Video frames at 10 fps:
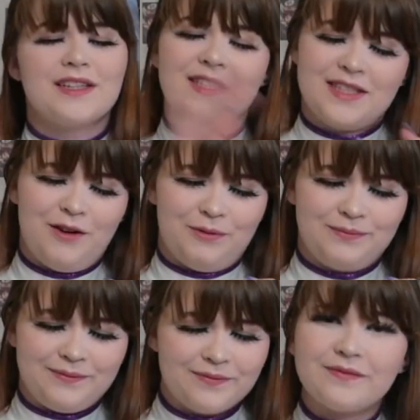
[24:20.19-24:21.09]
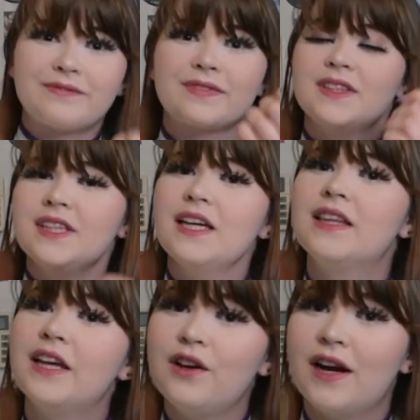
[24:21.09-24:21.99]
So,
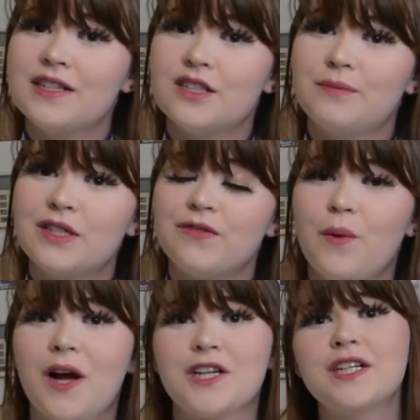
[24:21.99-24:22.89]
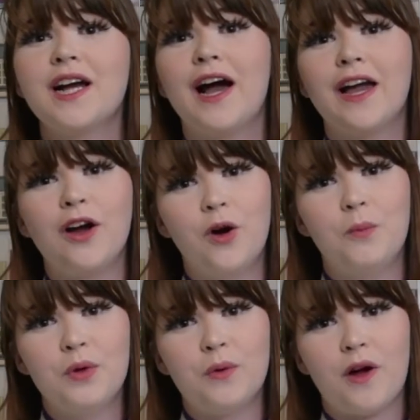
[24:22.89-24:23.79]
thank you guys so much for watching. I
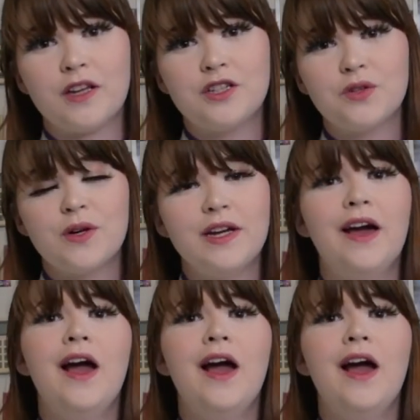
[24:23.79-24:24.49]
hope you all enjoyed.